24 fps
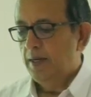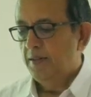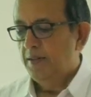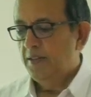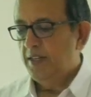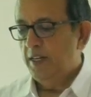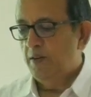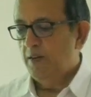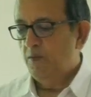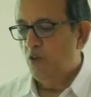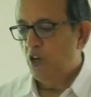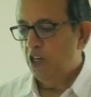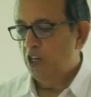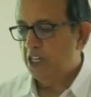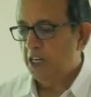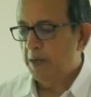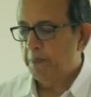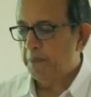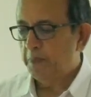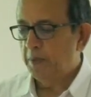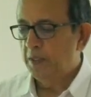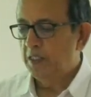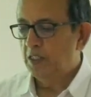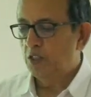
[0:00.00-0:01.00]
Then what
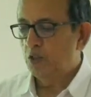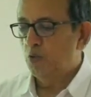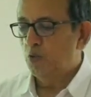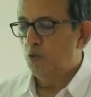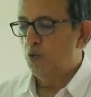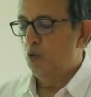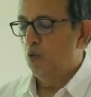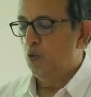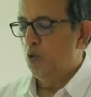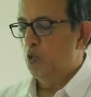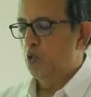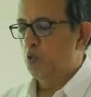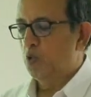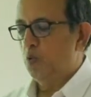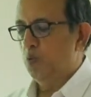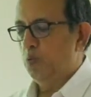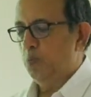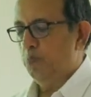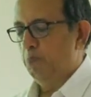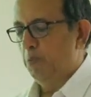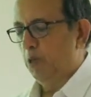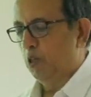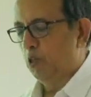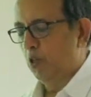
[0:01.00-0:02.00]
happens to
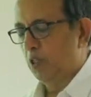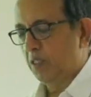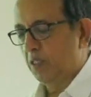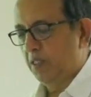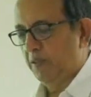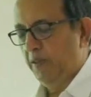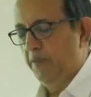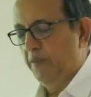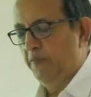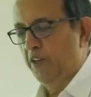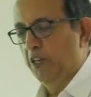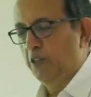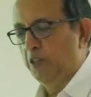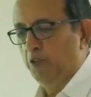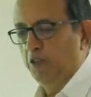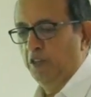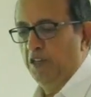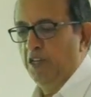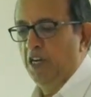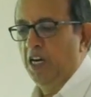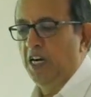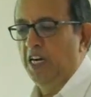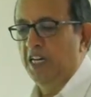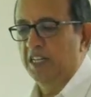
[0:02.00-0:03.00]
those, because if we are
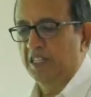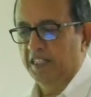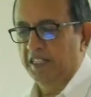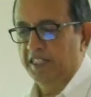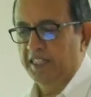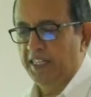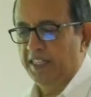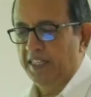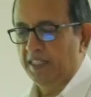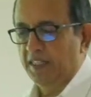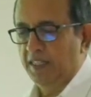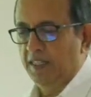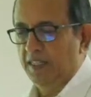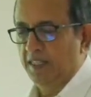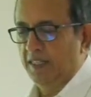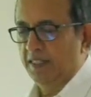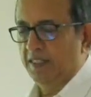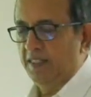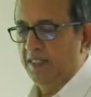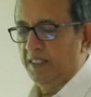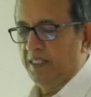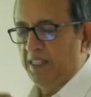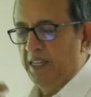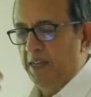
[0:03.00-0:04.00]
talking a heart attack, the
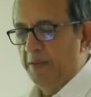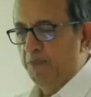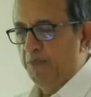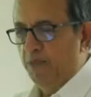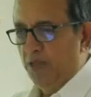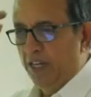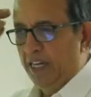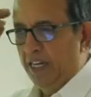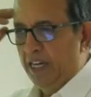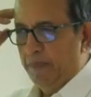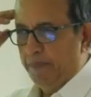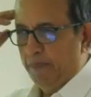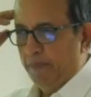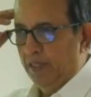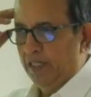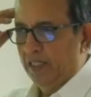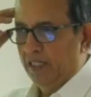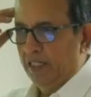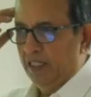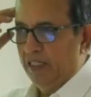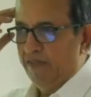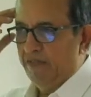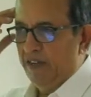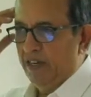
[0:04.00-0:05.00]
same thing
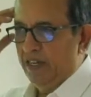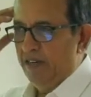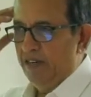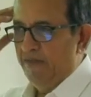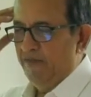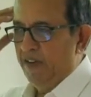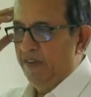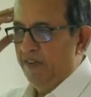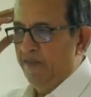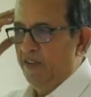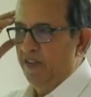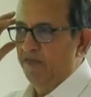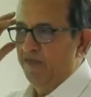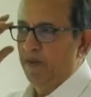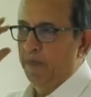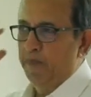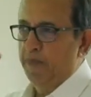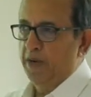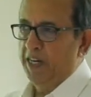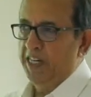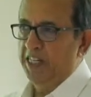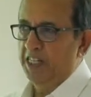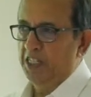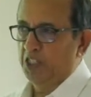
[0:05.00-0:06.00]
happens when we have a
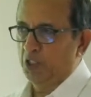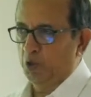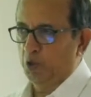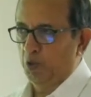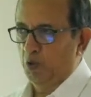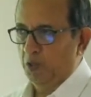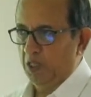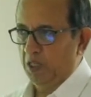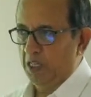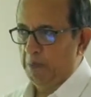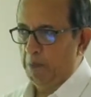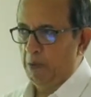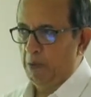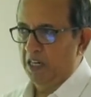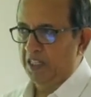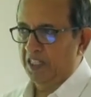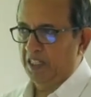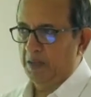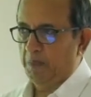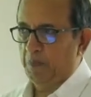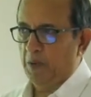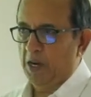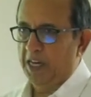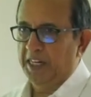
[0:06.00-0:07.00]
brain stroke, that blood
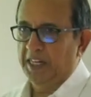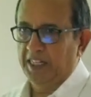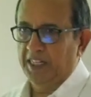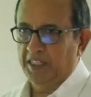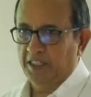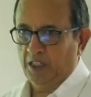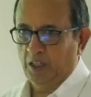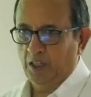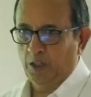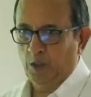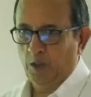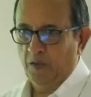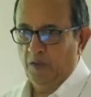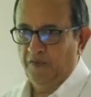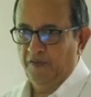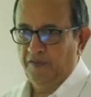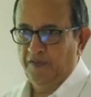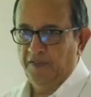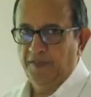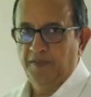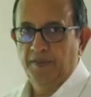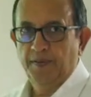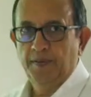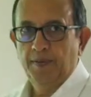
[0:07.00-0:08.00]
supply gets cut off.